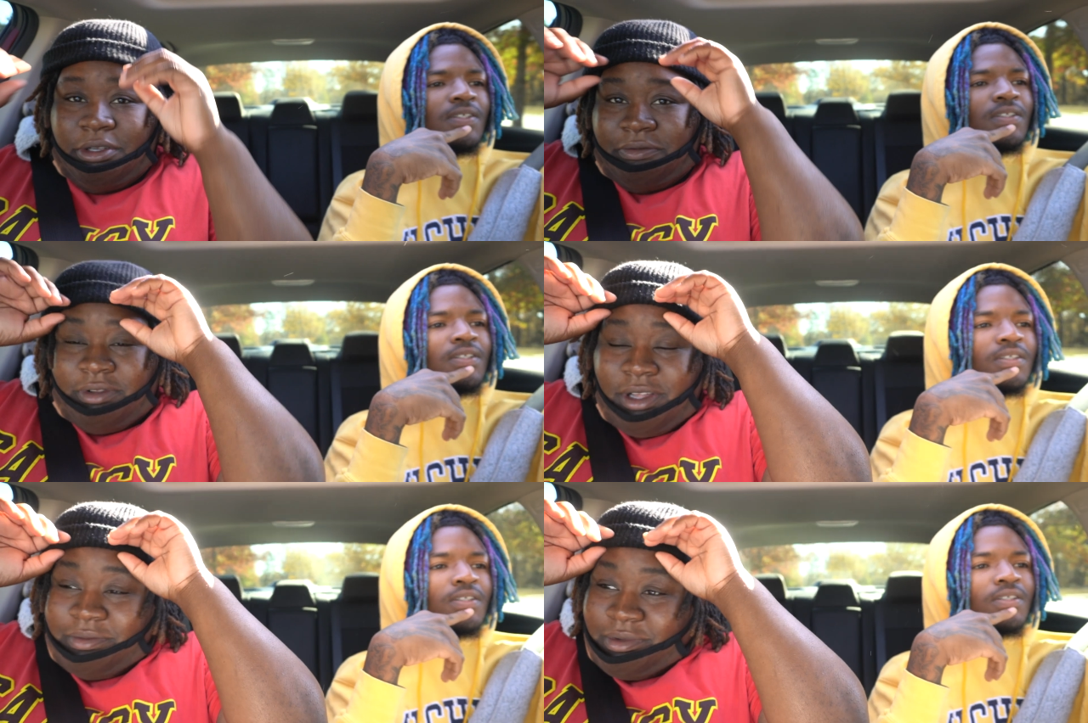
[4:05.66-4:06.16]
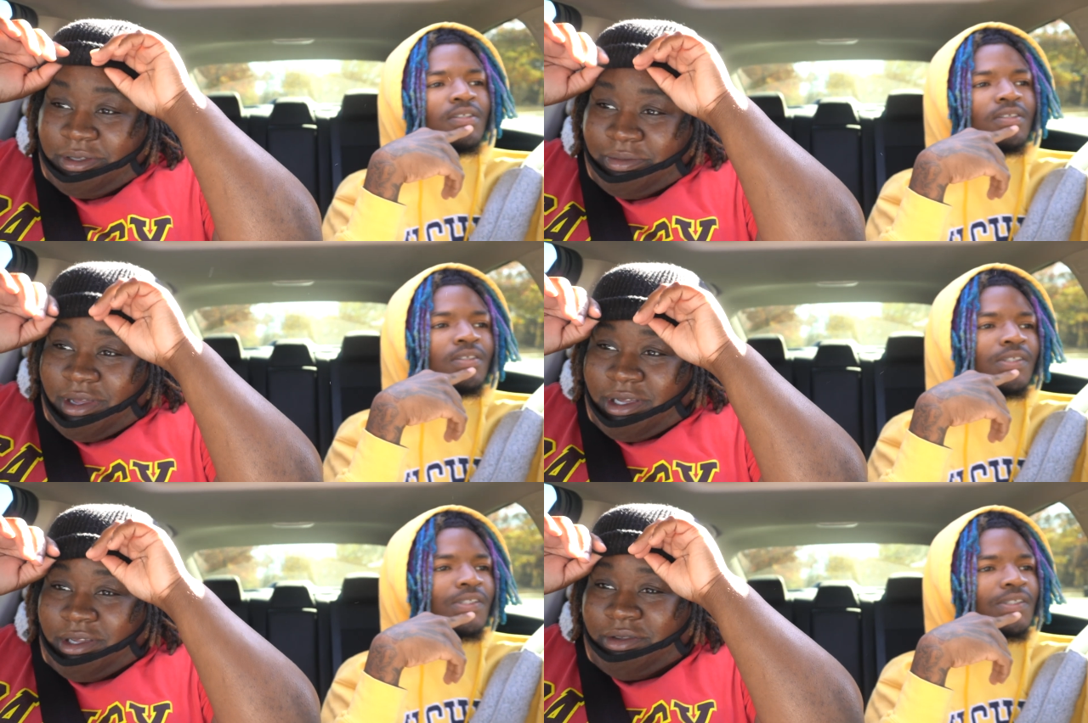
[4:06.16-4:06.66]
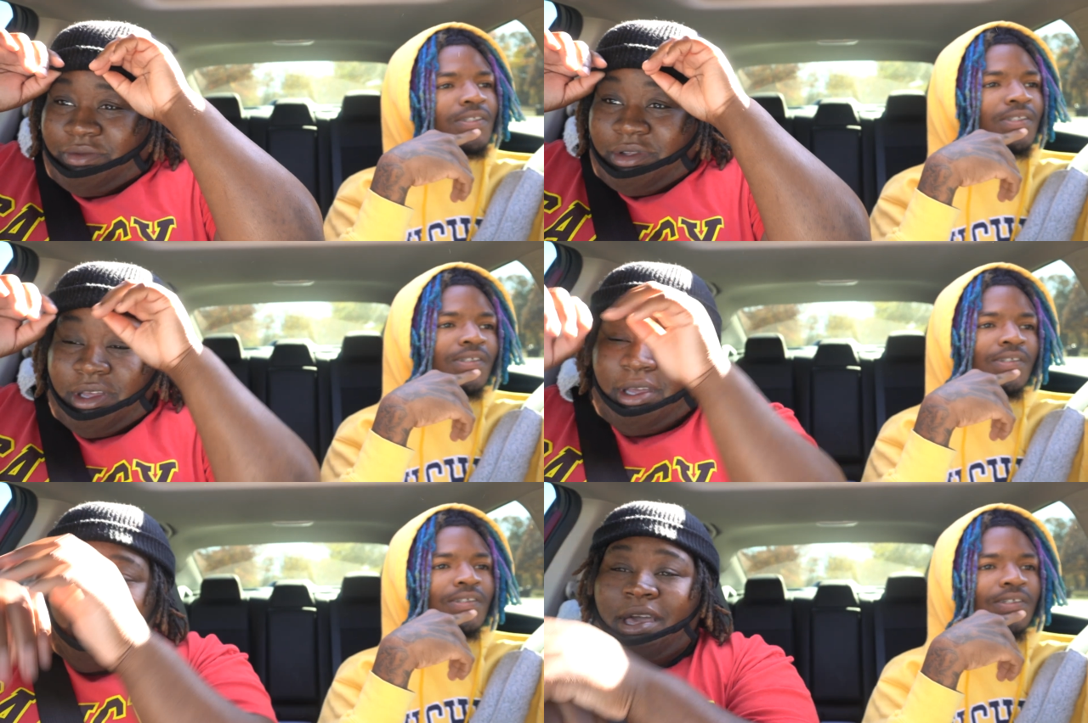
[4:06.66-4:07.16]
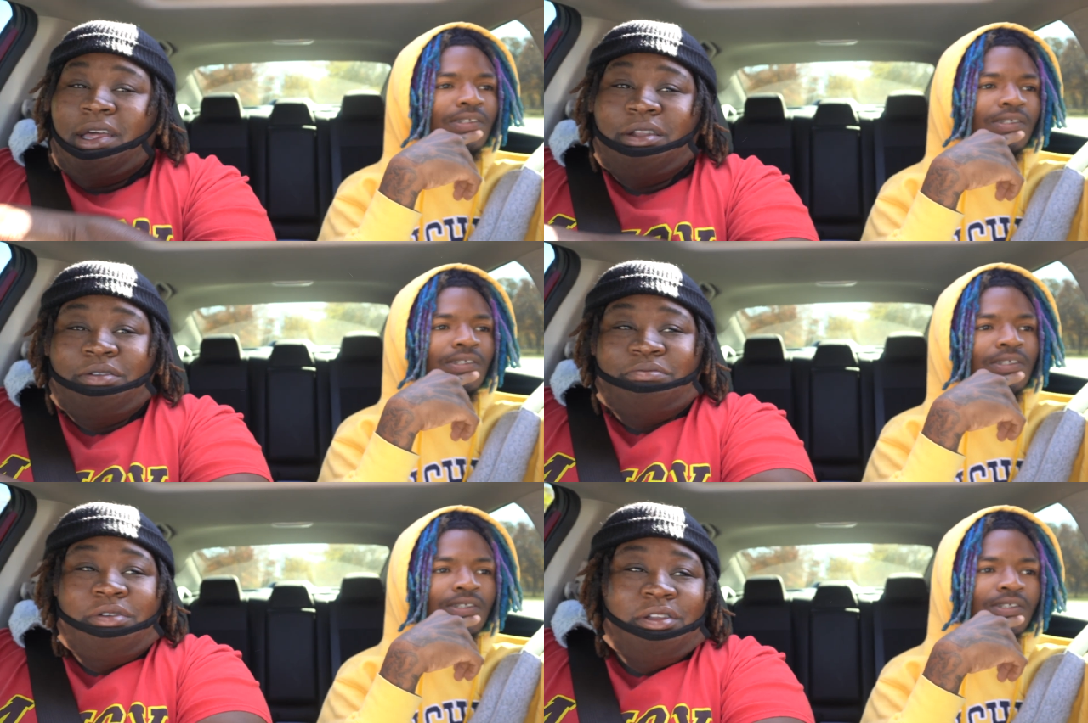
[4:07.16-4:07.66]
Speaker 1: Chick Fil A be smacking when you ain't had
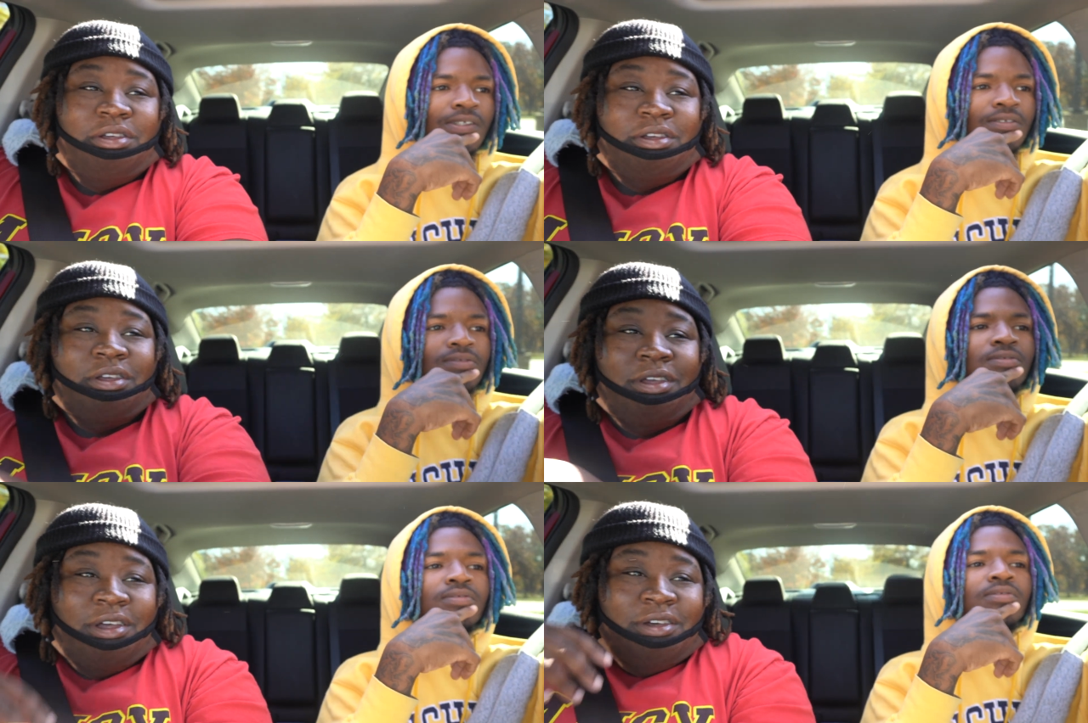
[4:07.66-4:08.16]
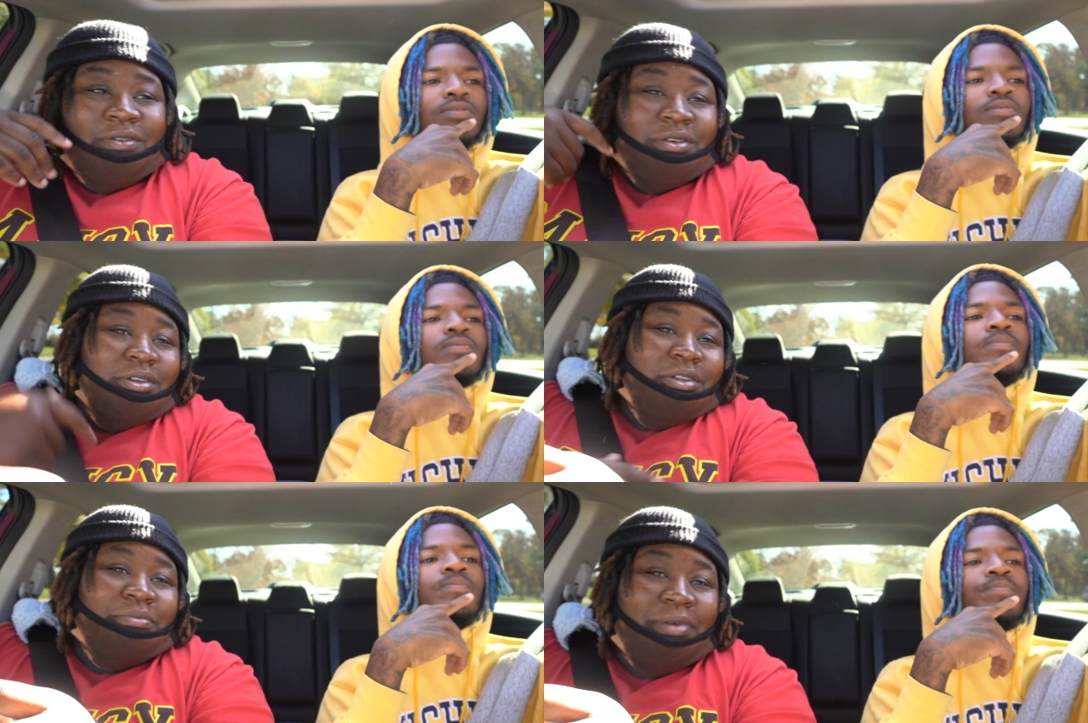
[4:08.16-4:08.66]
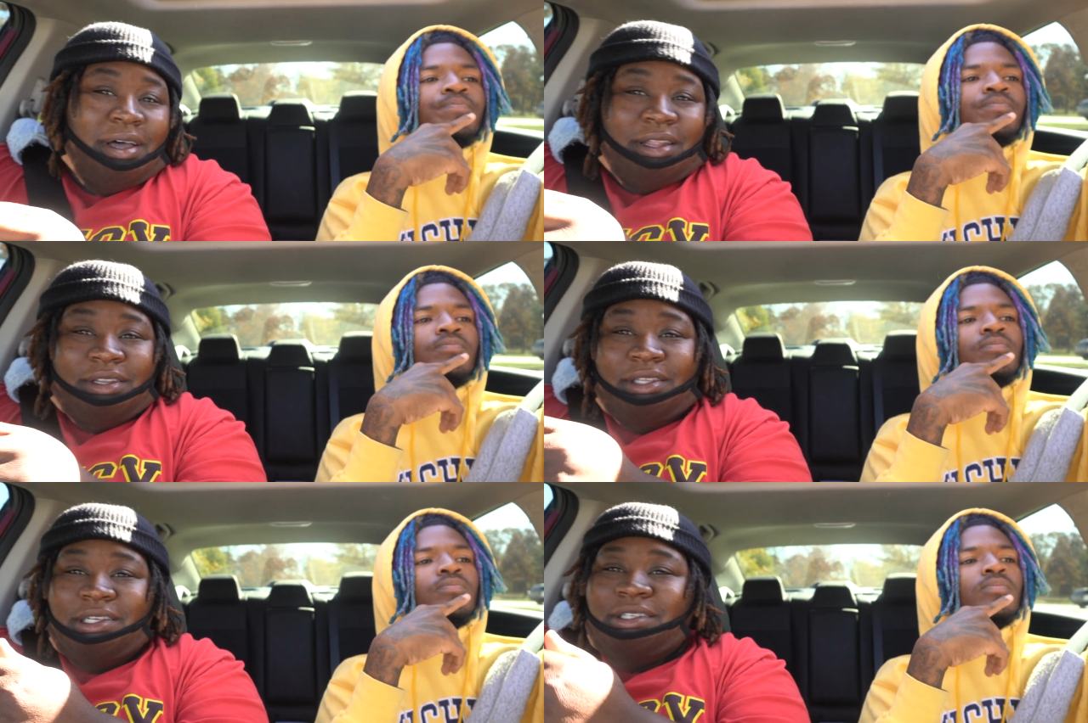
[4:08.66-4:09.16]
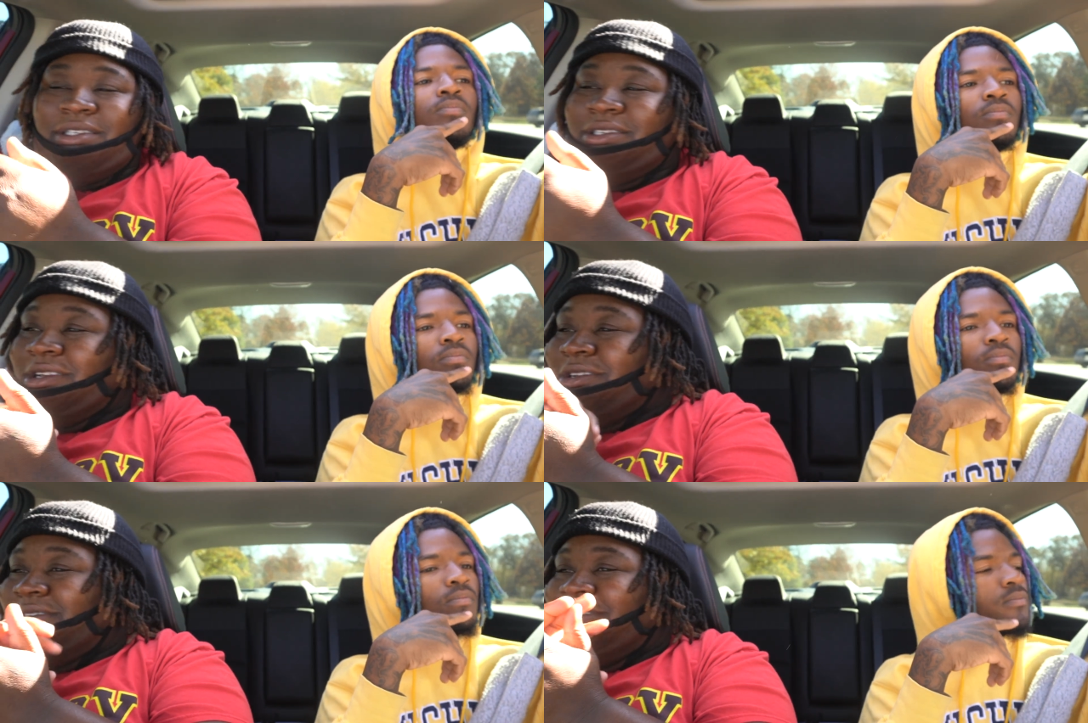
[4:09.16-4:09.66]
in a minute with the little Polynesian
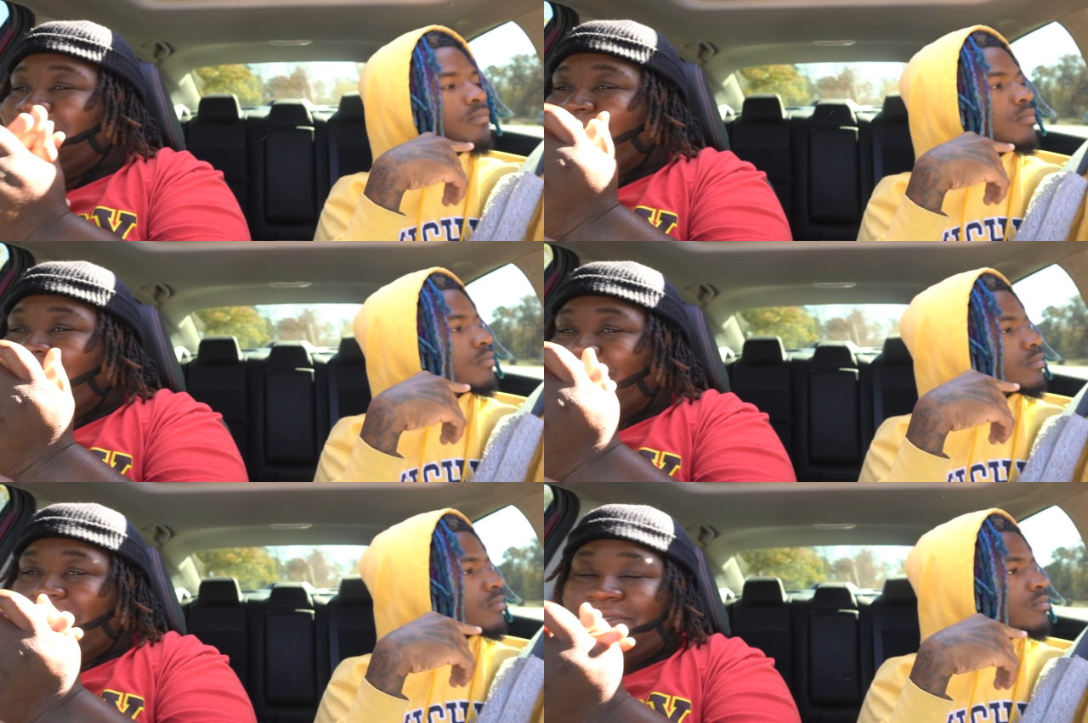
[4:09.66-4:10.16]
sauce.